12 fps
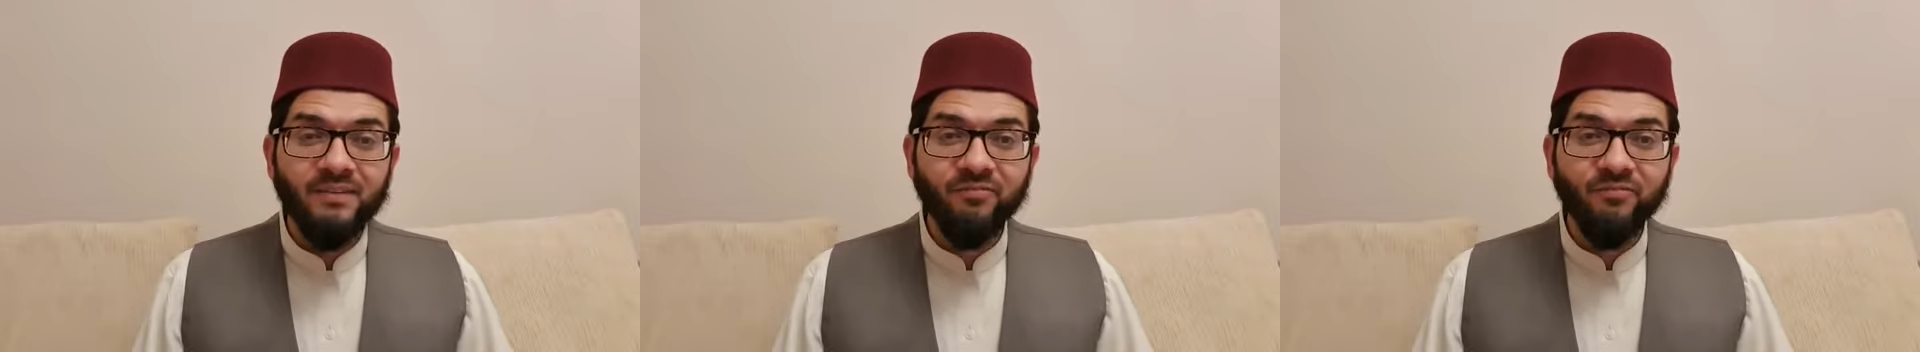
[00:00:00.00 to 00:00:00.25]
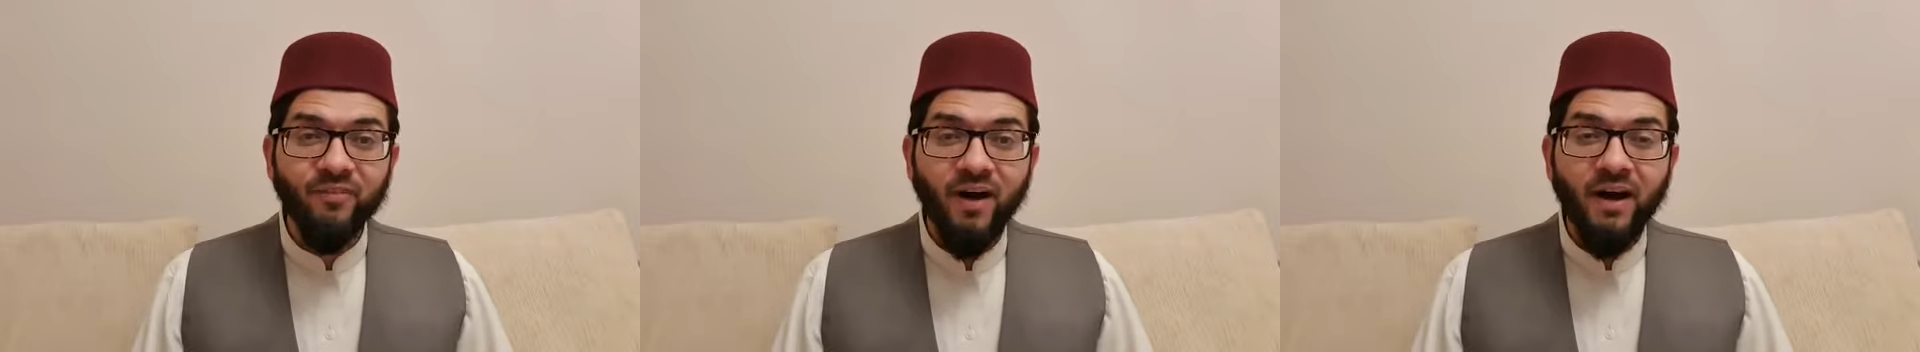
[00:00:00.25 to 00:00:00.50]
the
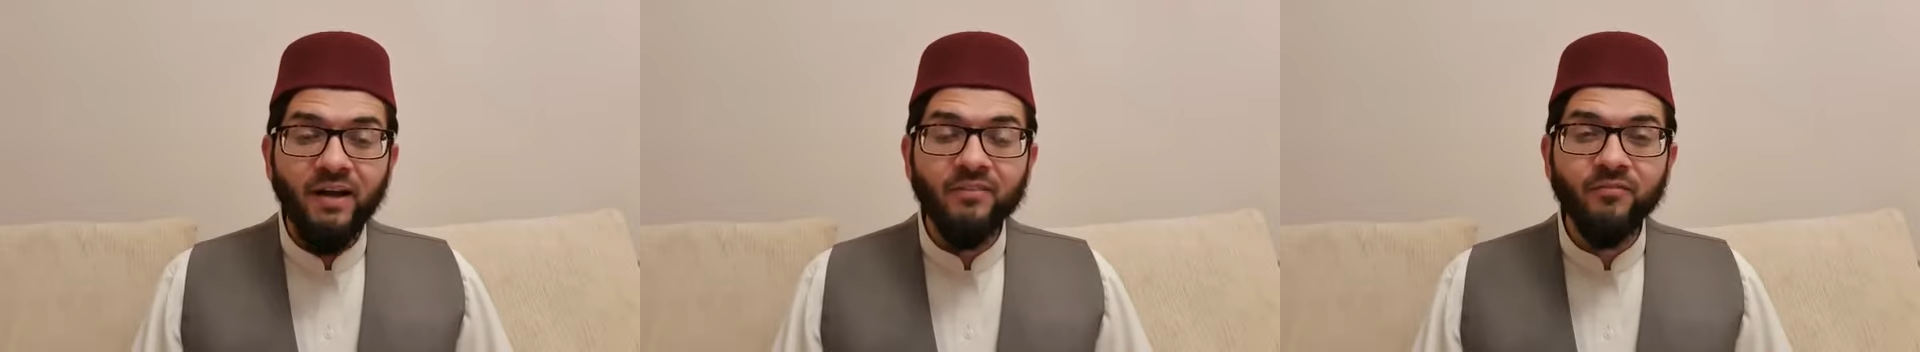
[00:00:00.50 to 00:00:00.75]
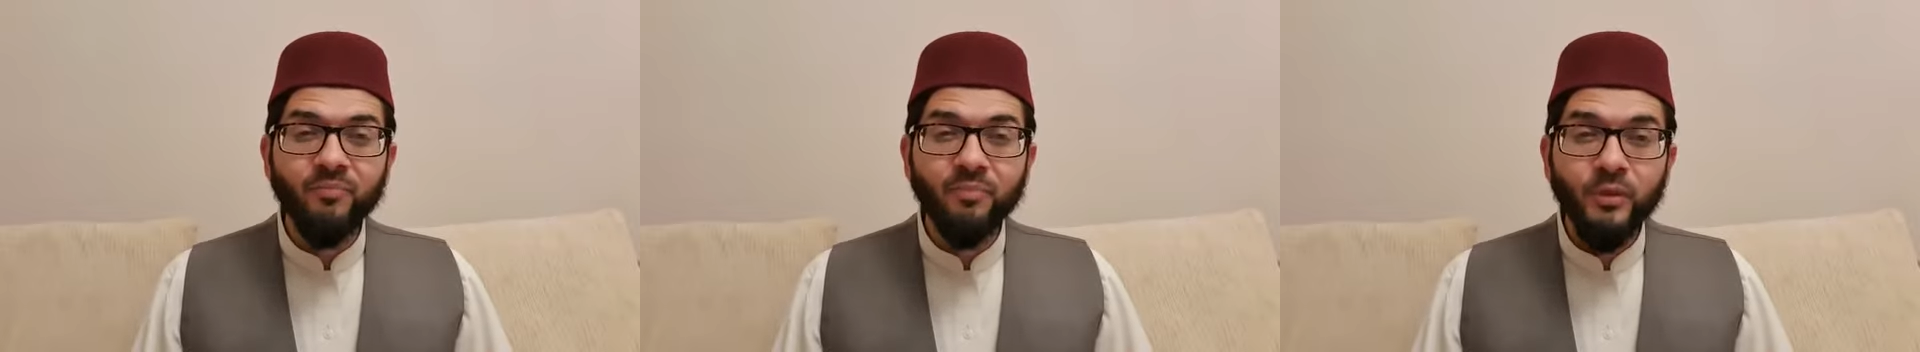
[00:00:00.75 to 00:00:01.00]

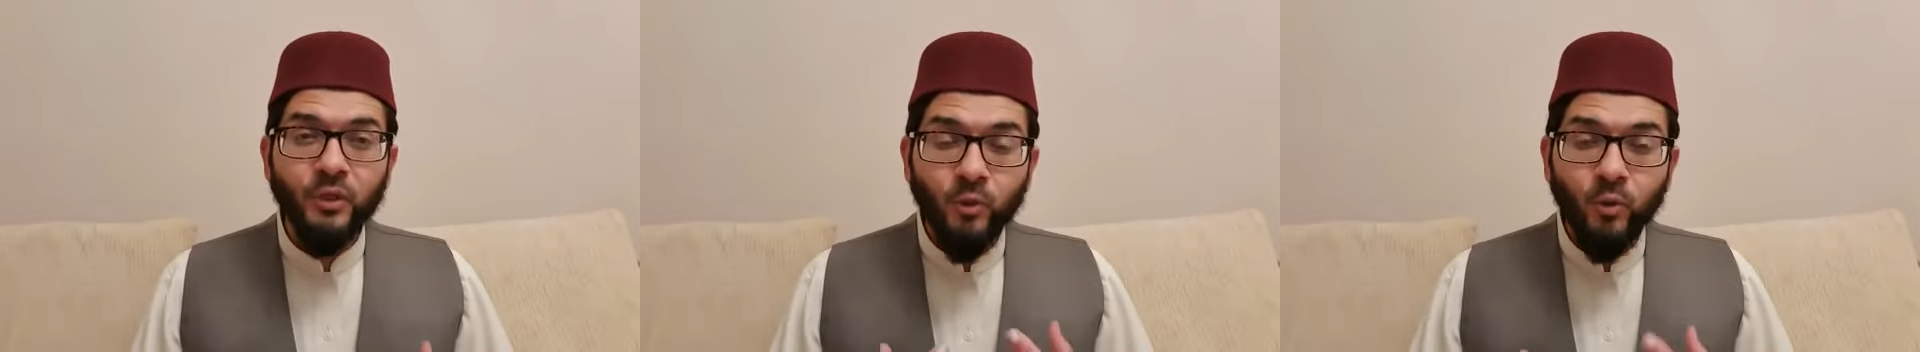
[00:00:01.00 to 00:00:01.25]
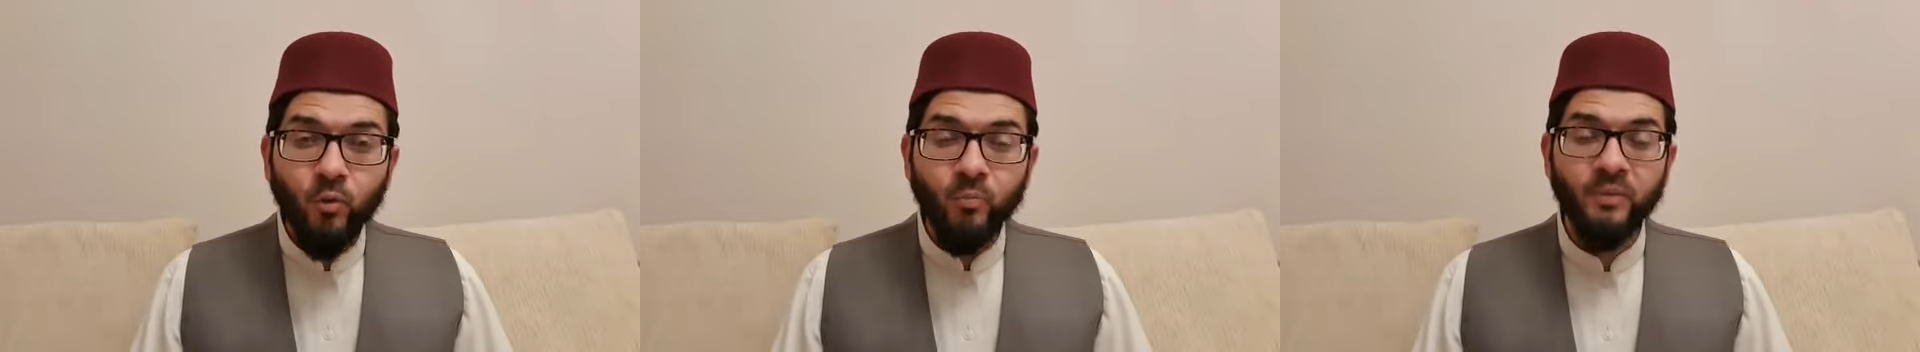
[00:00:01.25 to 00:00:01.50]
five
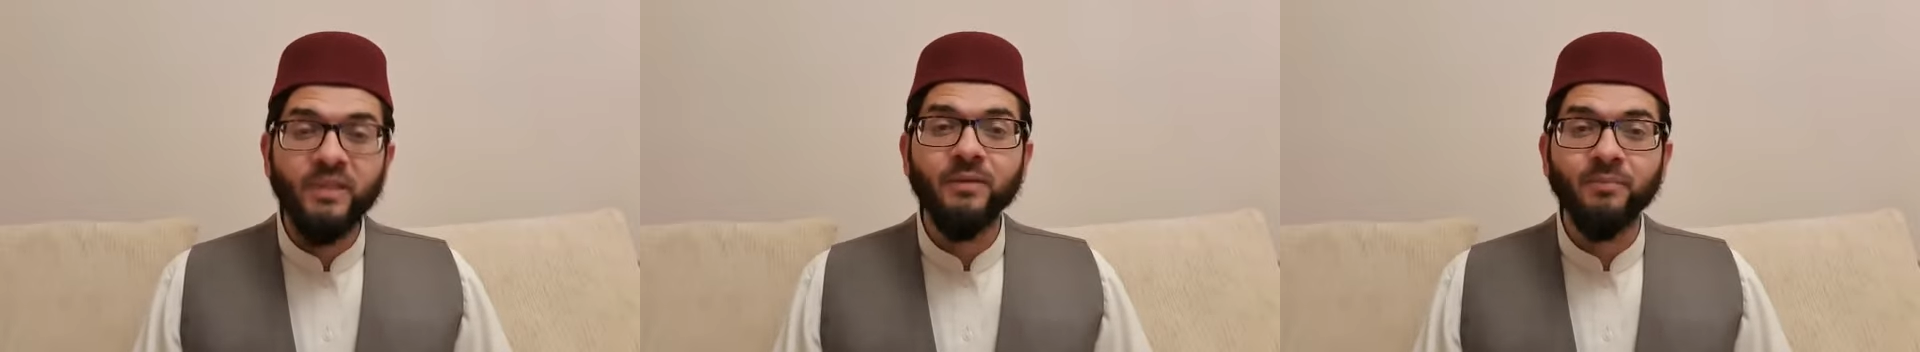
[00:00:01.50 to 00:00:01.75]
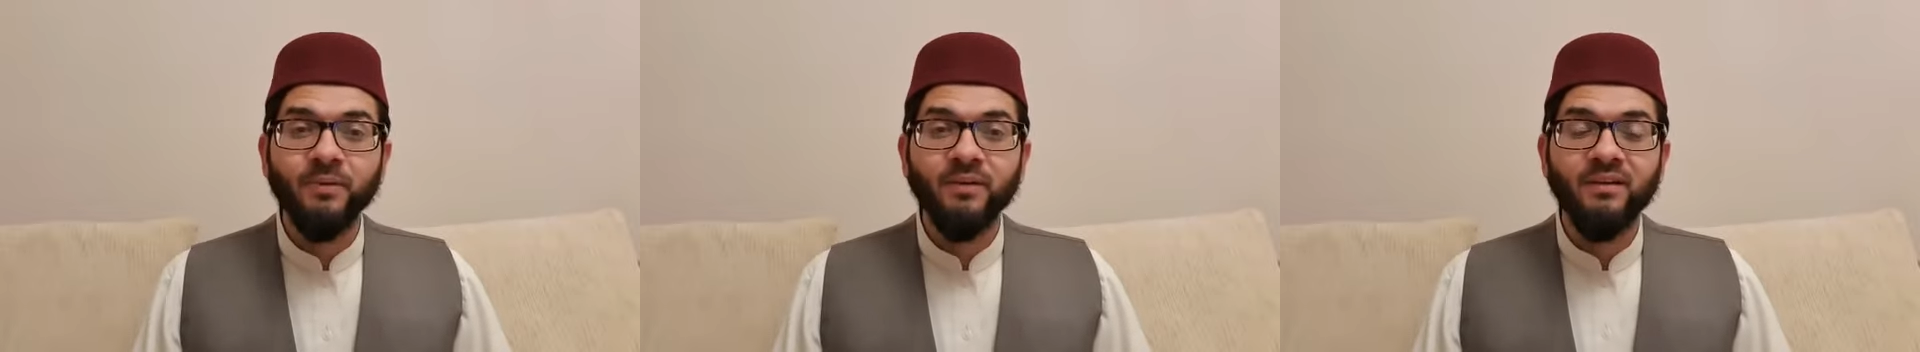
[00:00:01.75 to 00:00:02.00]
pure
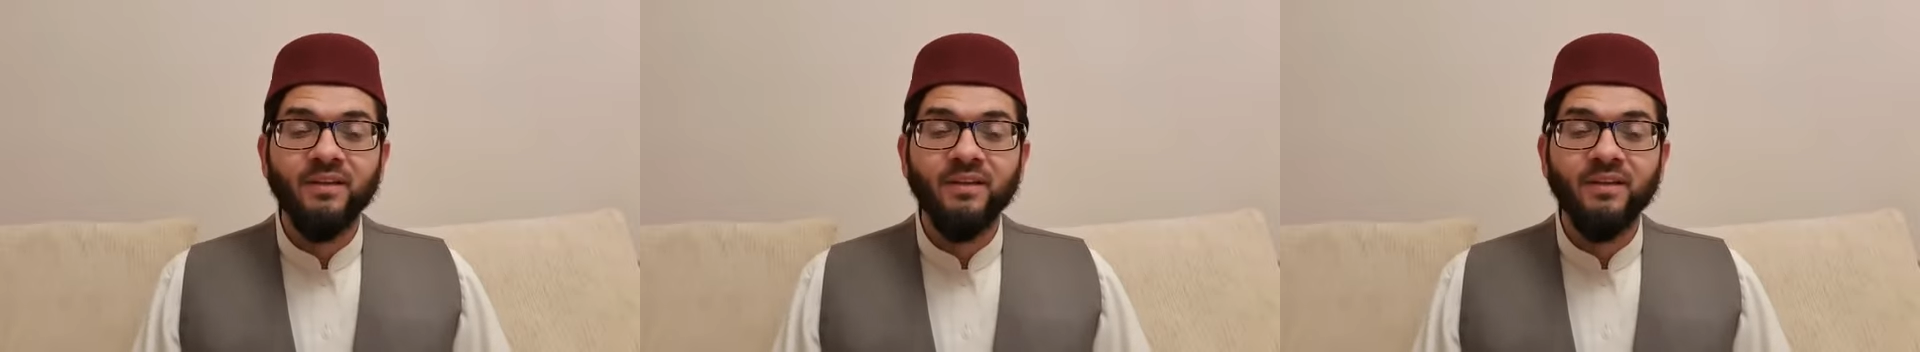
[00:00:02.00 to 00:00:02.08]
people.